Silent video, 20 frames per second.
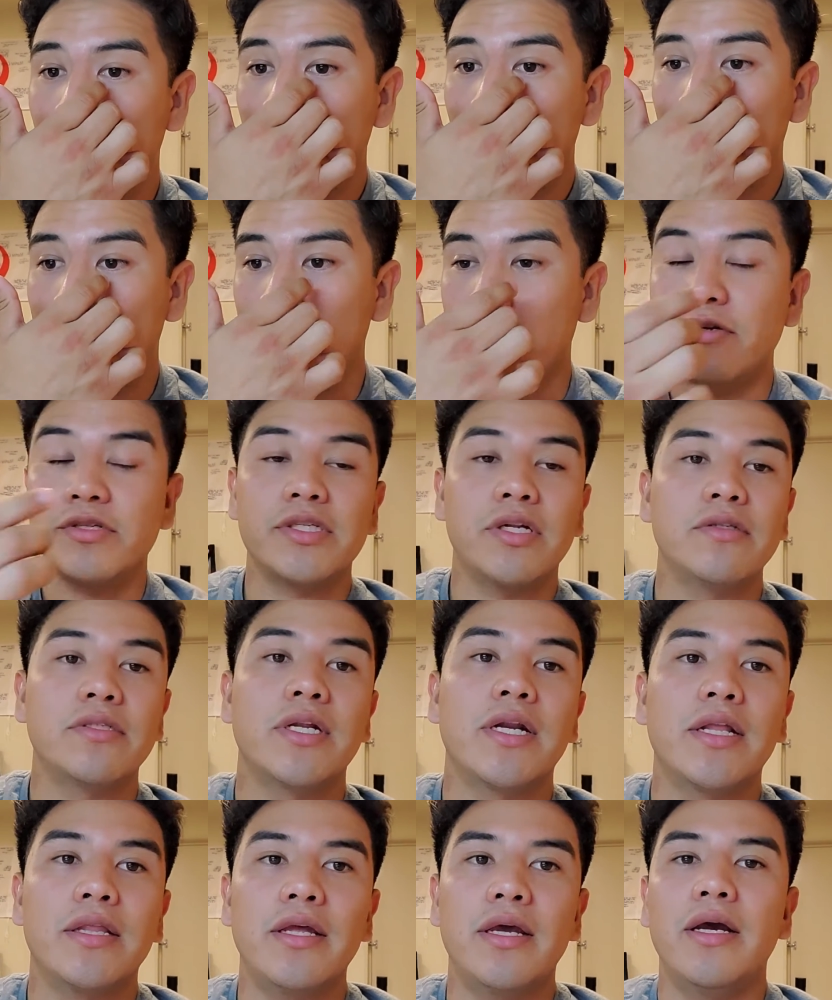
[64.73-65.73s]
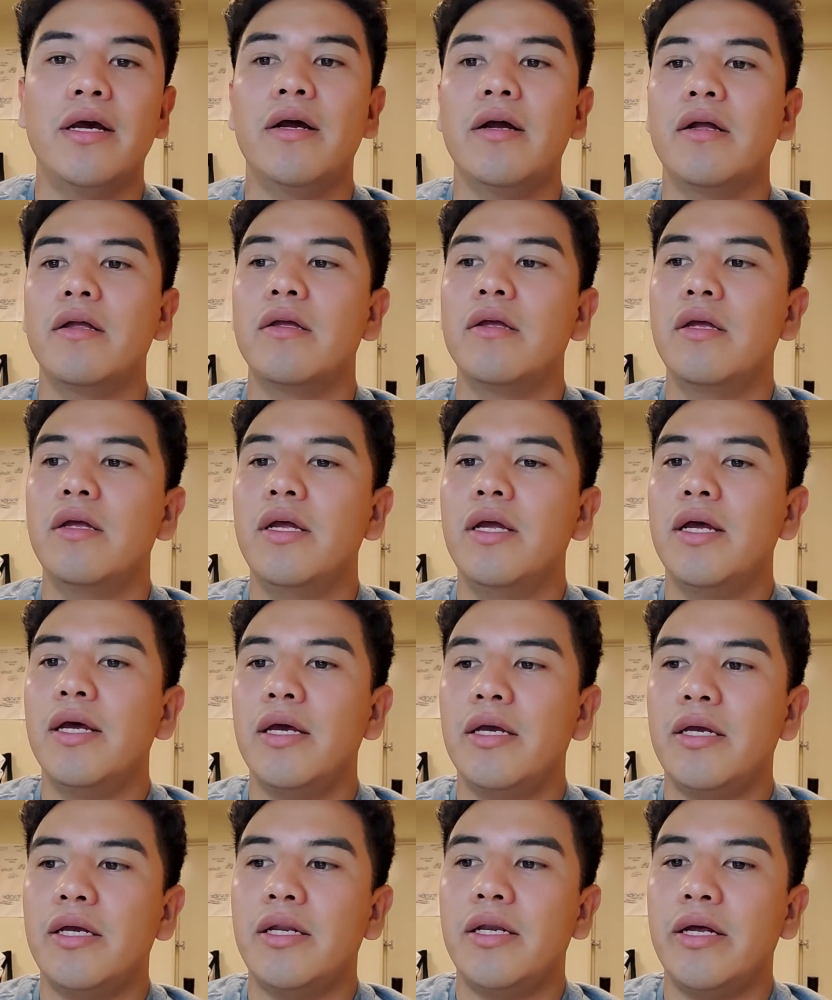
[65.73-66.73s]
uh, yourselves an idea
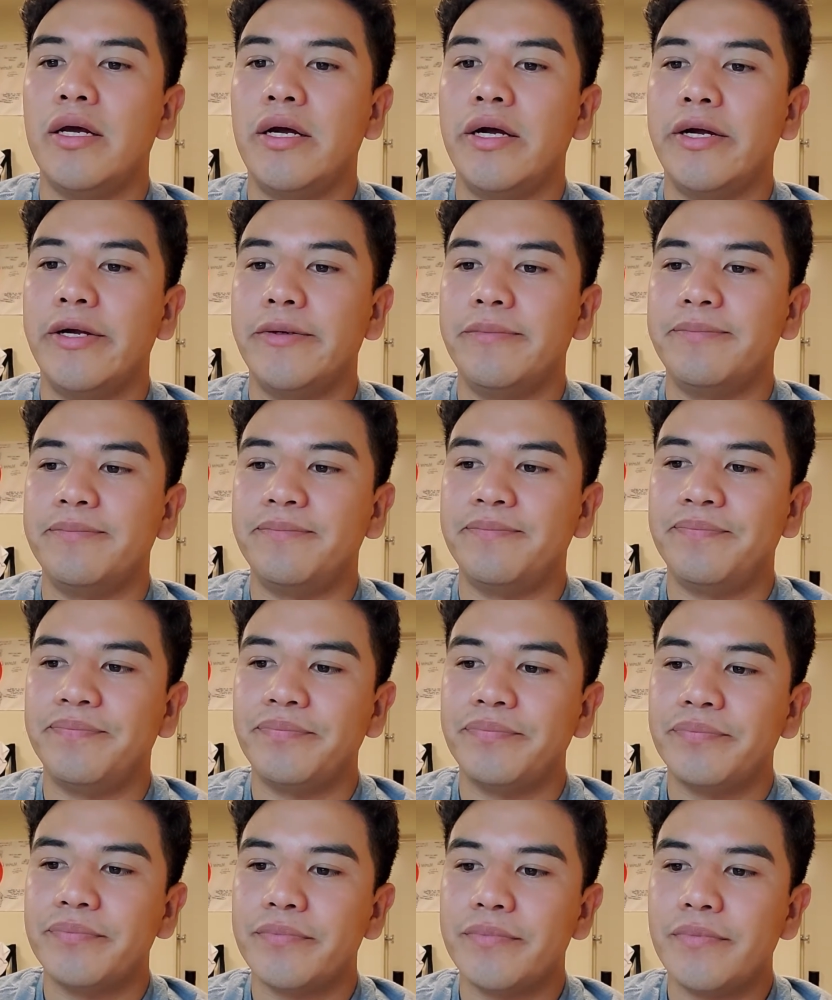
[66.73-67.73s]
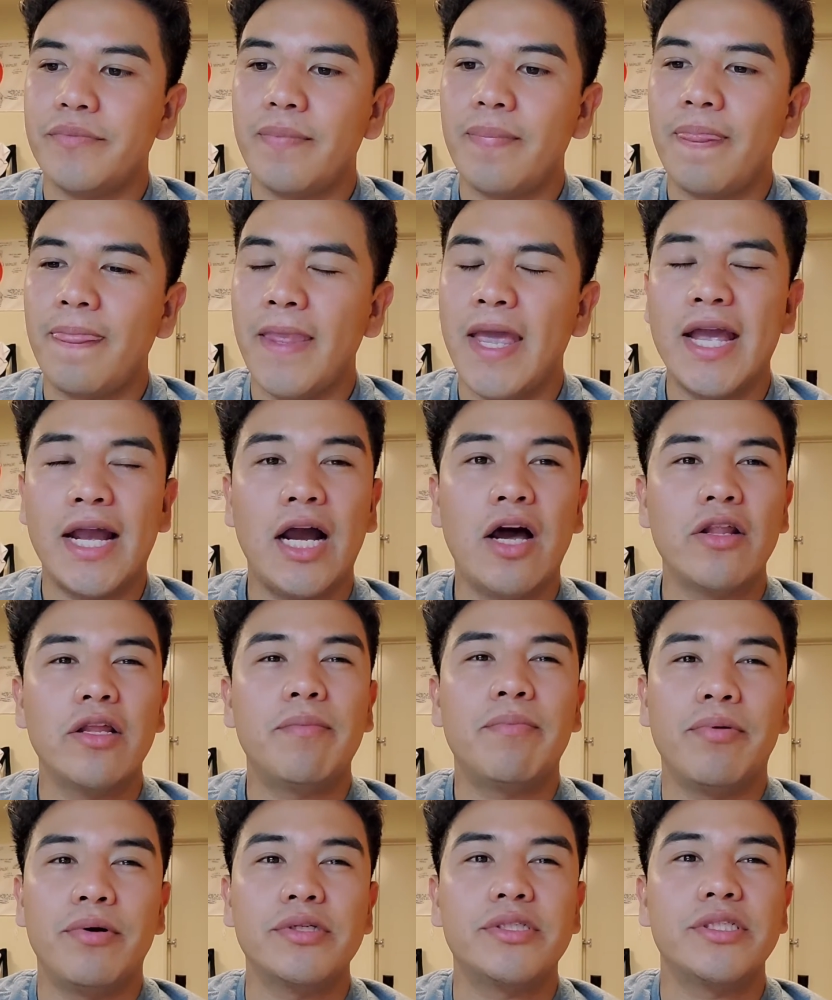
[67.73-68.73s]
and, um, how the
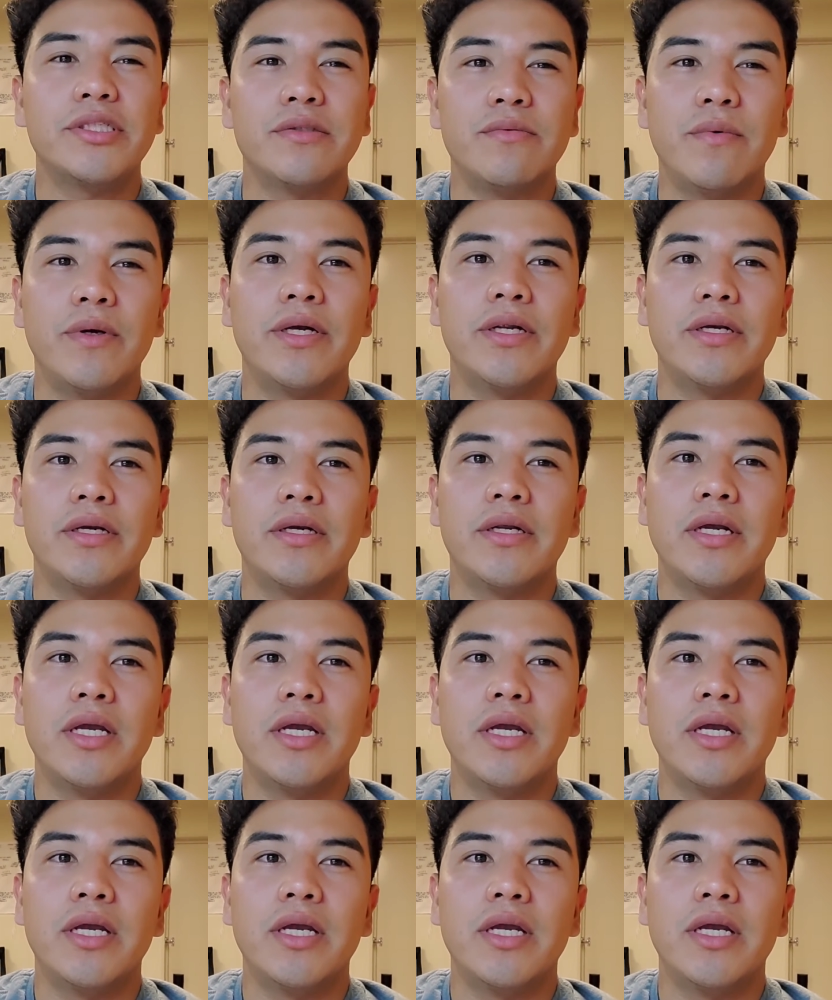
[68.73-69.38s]
process went.